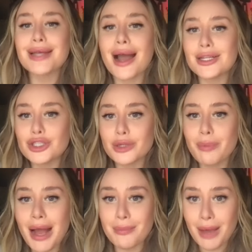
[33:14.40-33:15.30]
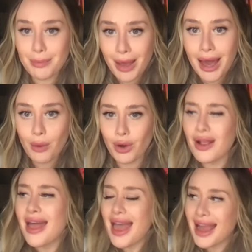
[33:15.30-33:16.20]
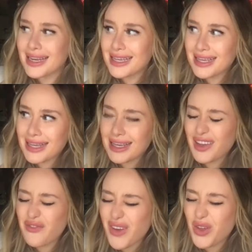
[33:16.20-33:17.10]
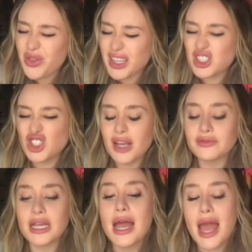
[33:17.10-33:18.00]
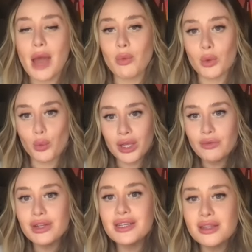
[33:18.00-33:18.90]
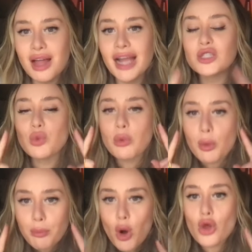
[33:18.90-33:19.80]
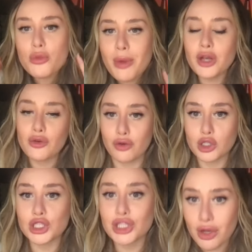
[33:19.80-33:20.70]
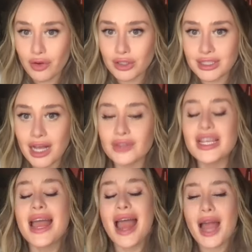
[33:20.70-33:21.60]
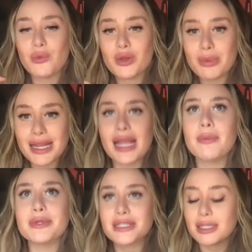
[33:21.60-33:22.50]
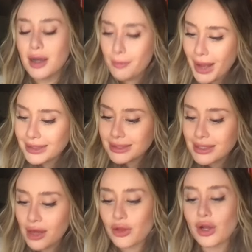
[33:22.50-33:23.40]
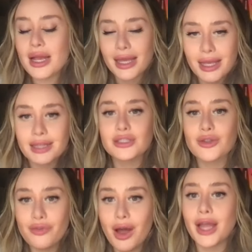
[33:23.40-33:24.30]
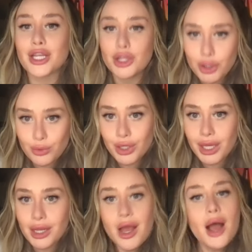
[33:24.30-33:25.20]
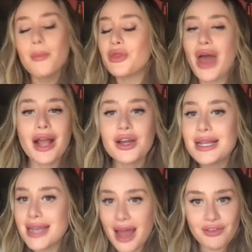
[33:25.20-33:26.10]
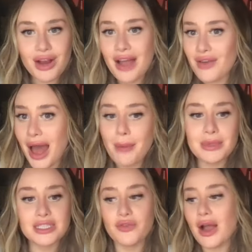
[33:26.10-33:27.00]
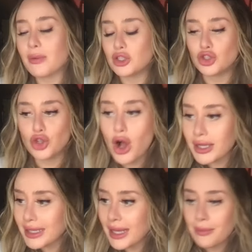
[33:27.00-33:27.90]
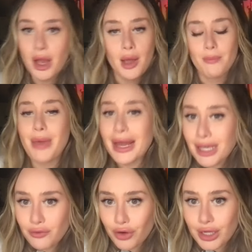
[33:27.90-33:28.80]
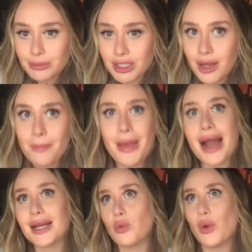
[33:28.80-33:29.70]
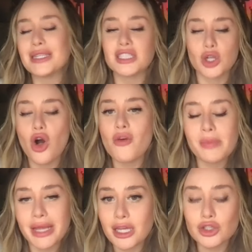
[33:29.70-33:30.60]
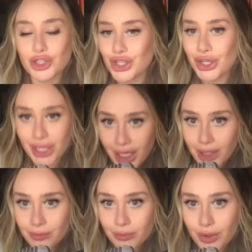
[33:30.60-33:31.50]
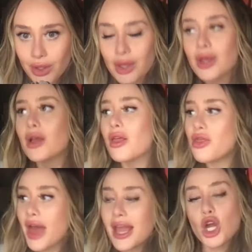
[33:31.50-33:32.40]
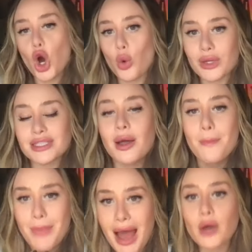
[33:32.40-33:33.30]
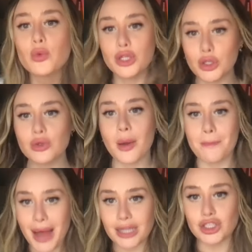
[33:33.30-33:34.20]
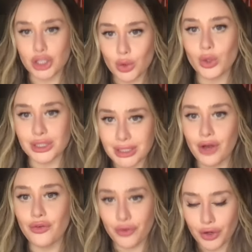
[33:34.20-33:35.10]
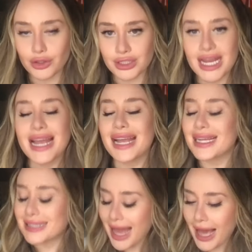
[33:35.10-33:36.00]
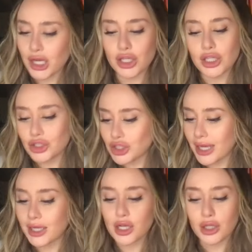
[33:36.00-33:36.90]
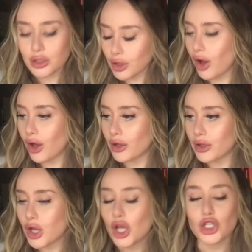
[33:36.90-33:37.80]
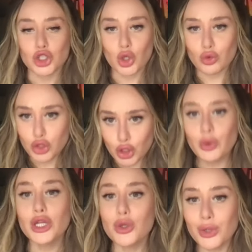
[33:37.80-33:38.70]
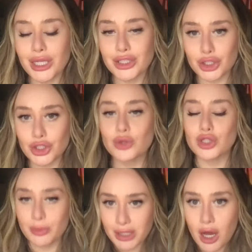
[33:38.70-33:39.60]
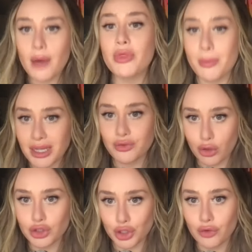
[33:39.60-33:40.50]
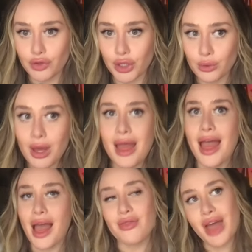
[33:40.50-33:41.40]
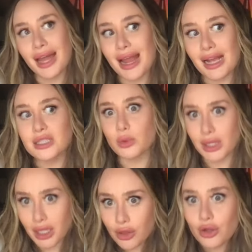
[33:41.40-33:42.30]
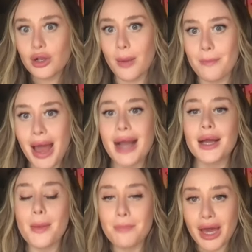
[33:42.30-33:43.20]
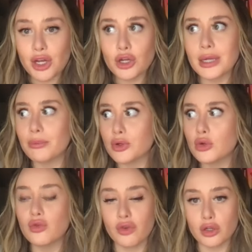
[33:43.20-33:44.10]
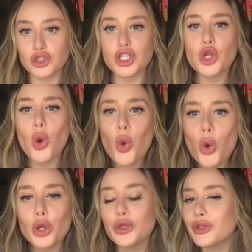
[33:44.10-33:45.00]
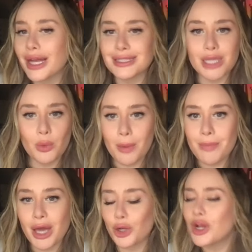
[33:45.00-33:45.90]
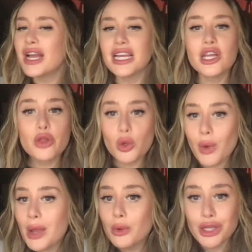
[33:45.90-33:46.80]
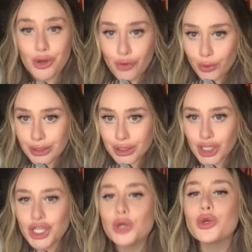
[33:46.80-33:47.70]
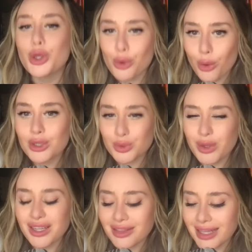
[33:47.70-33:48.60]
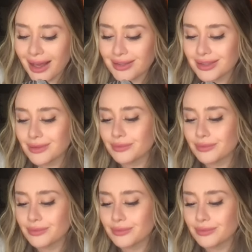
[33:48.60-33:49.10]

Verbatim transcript: I took back my power. And he felt this shift. And when we realigned, we were both better versions of ourselves and we've been able to come back together in divine union. But that could never have happened if I was stalking him, begging for him to come back and wasting all my energy energy on Him. They always come back when you come back to yourself first. It's energetic law. So do what you need to do to become the best version of you, and that ex will either come back a better, improved version or you'll get someone better. Either way, when you focus on you, you always win in the end.